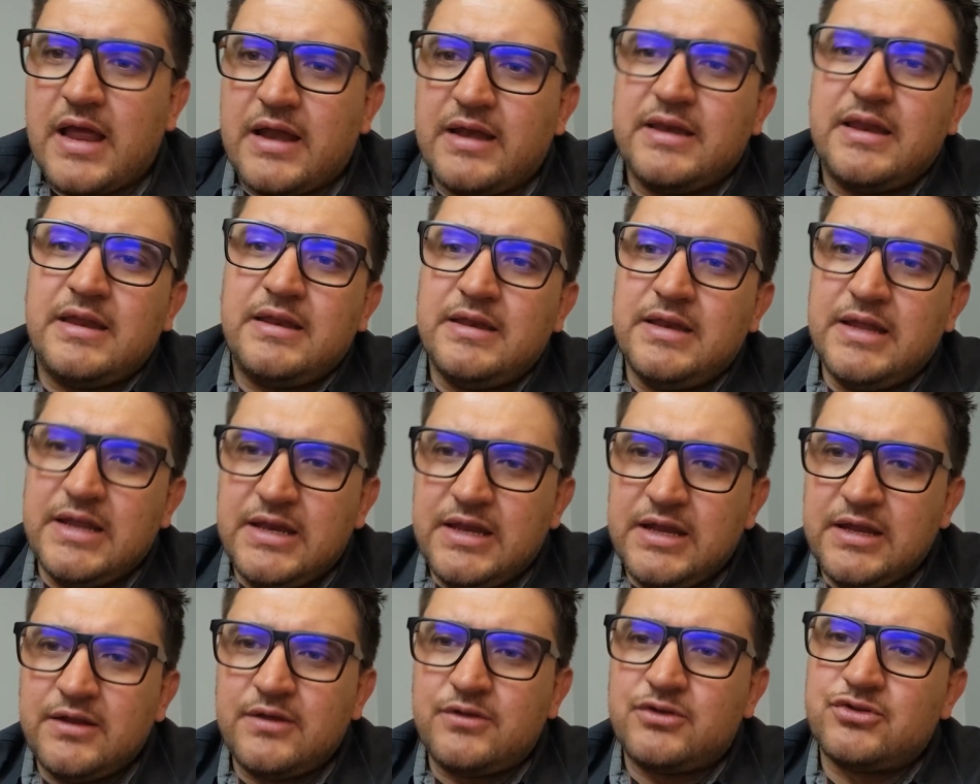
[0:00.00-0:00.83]

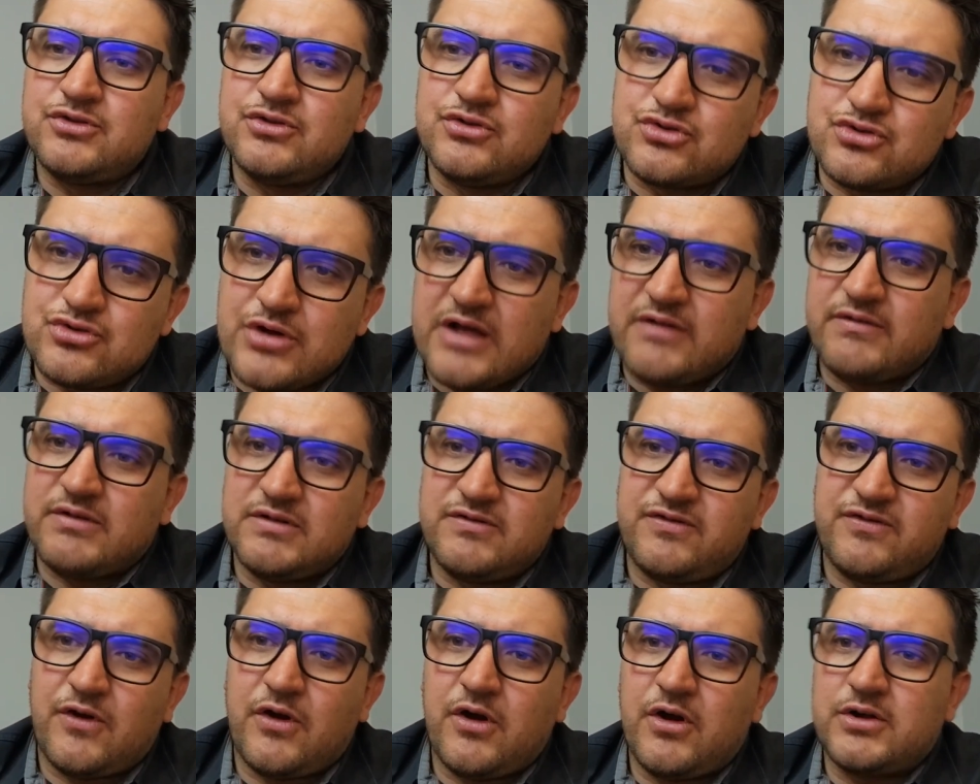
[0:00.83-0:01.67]
needing to
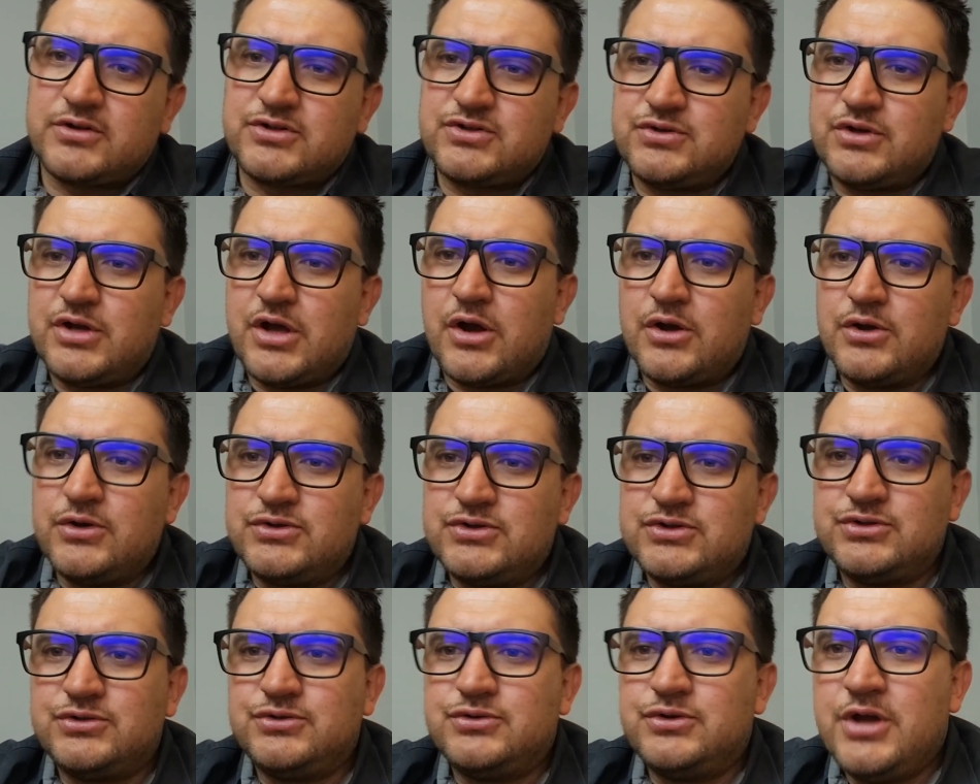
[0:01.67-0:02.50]
travel far to go
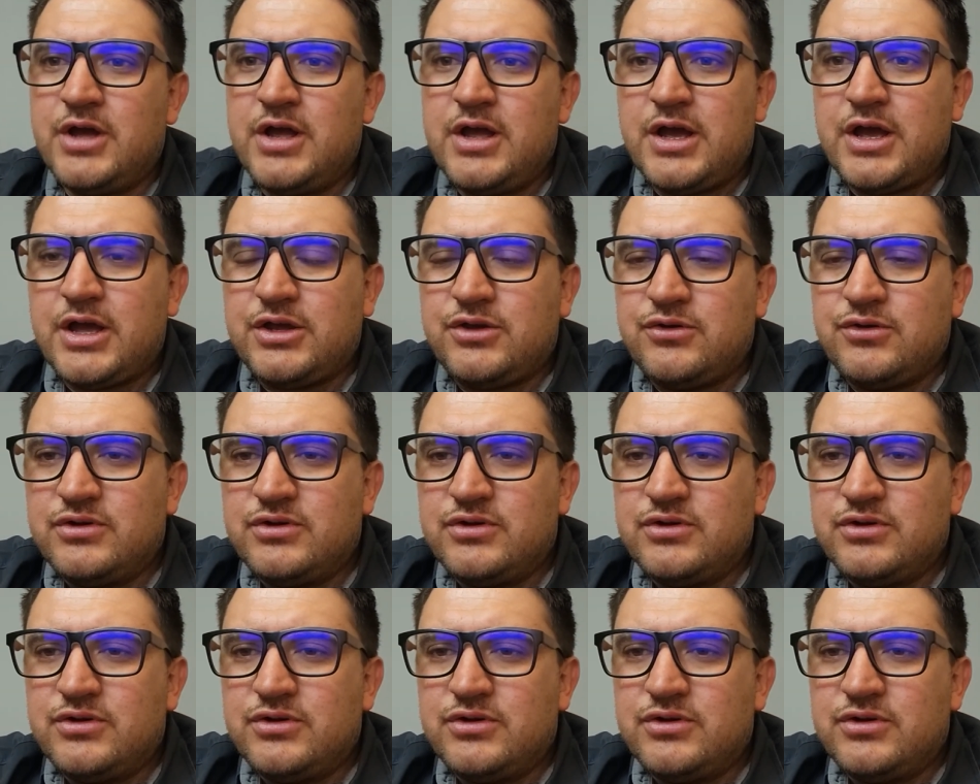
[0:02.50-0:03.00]
to a